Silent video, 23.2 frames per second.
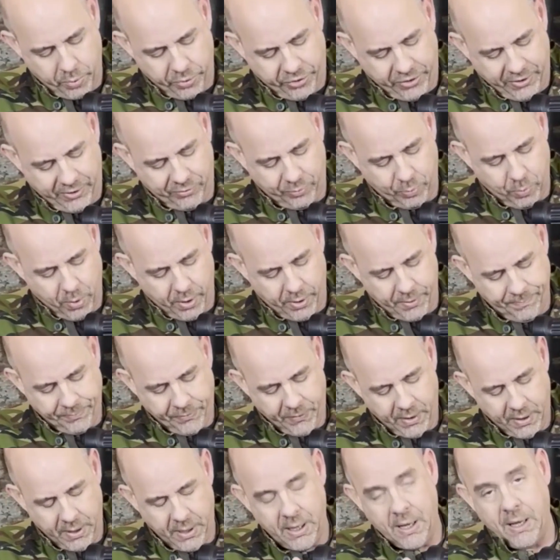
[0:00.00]
With this one
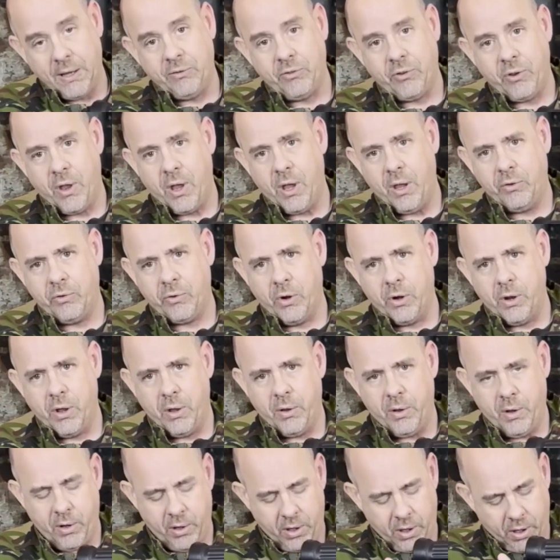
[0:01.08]
it's got
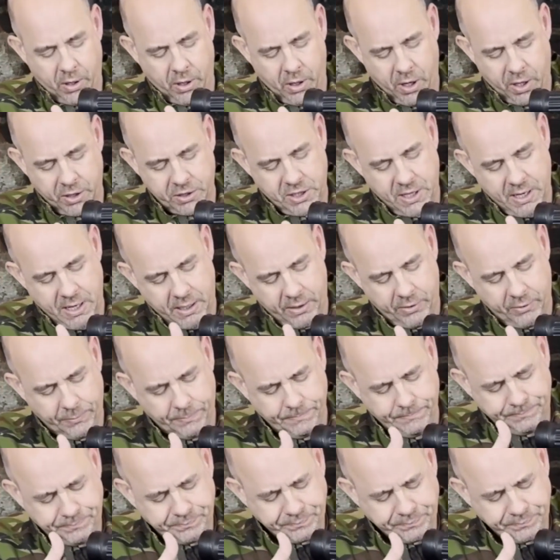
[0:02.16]
a larger handle.